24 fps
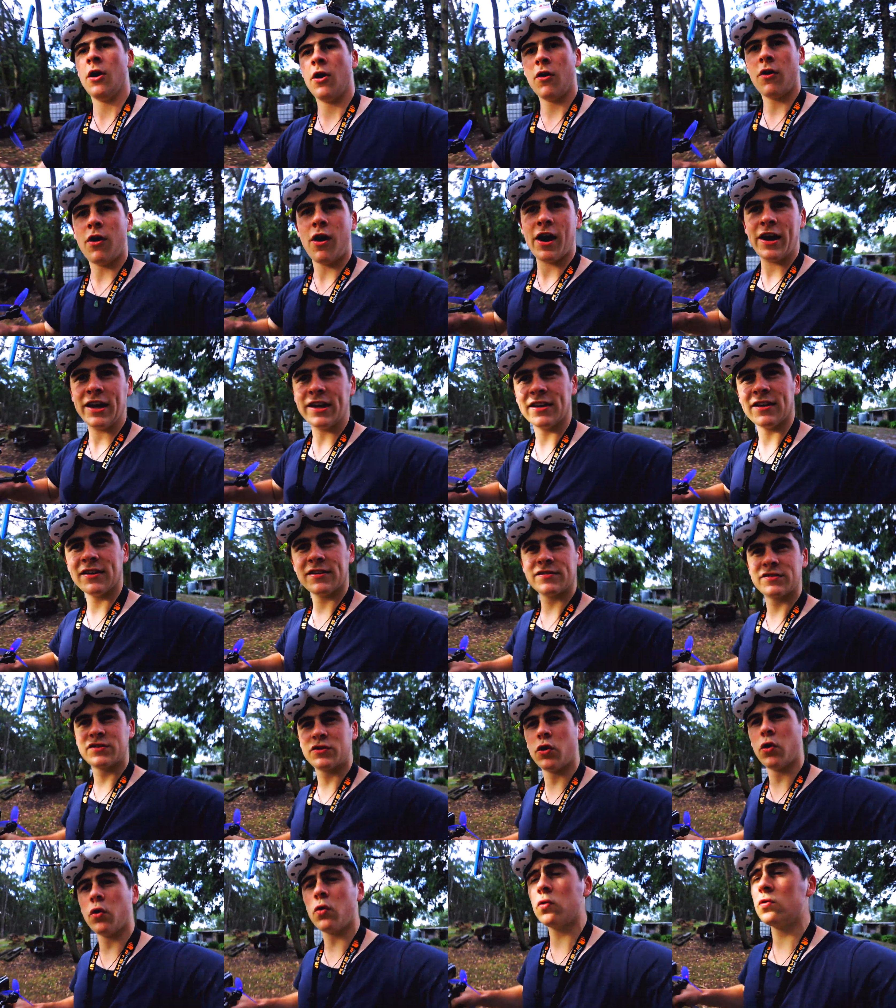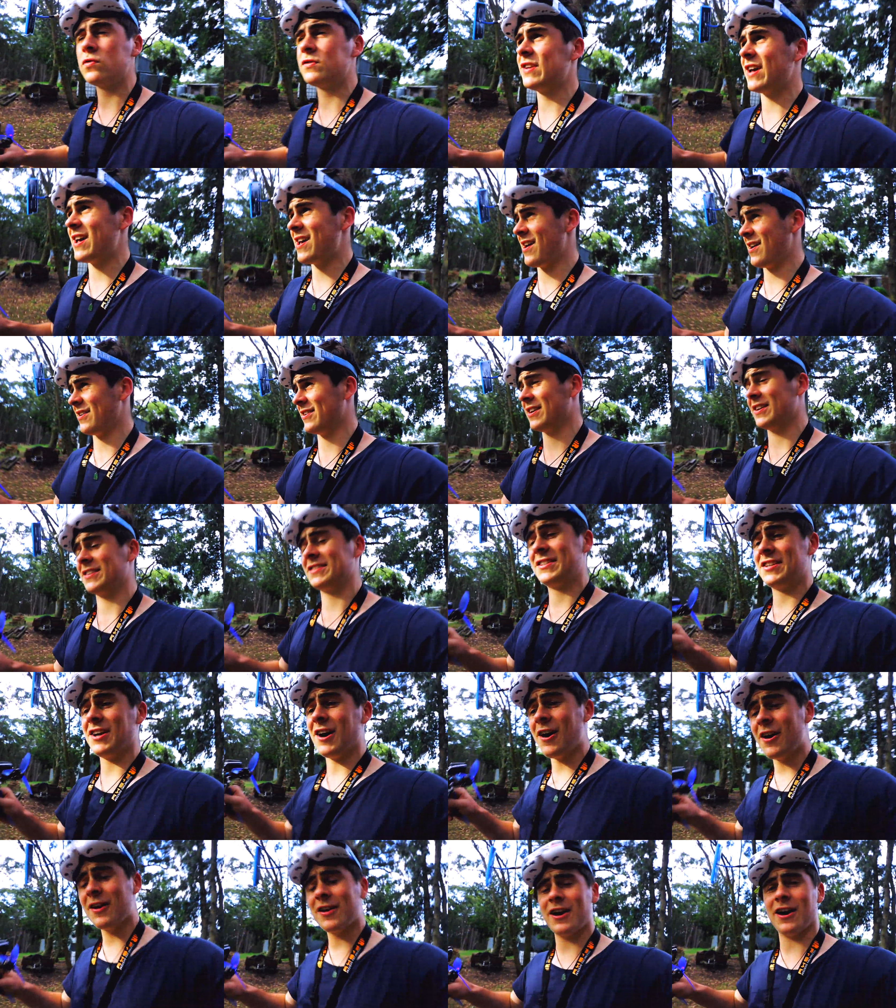Alright, it is cooled down a
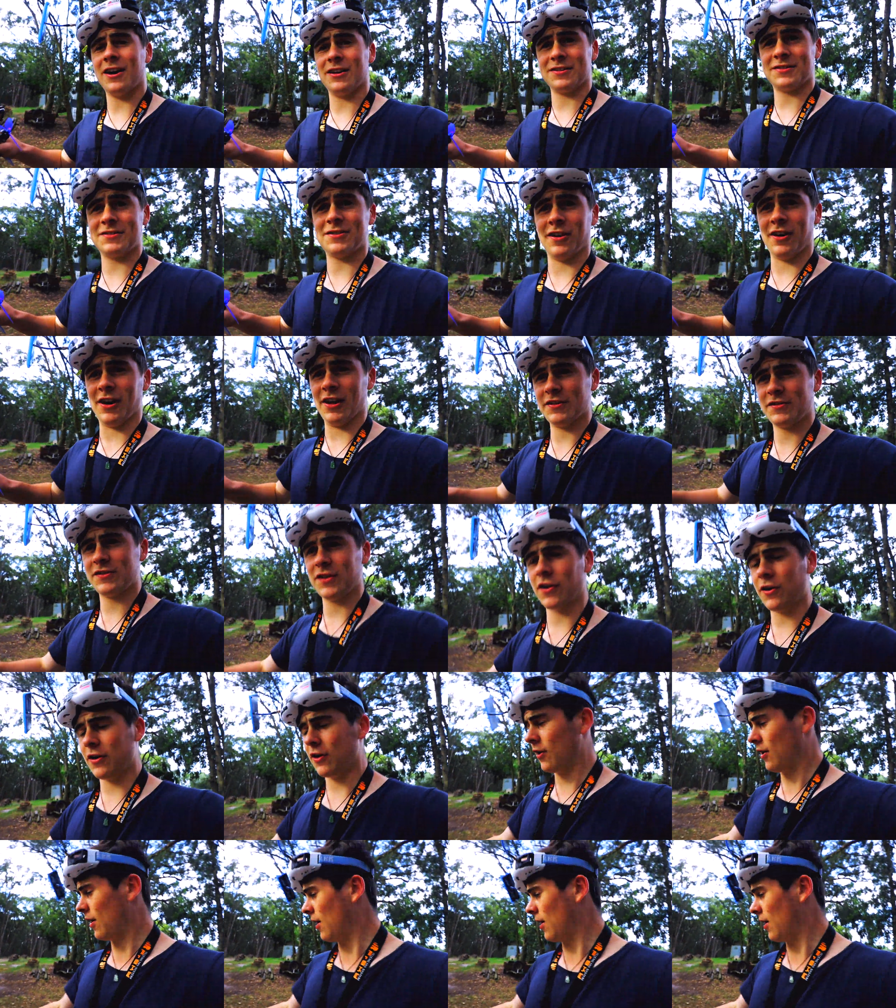ton outside, so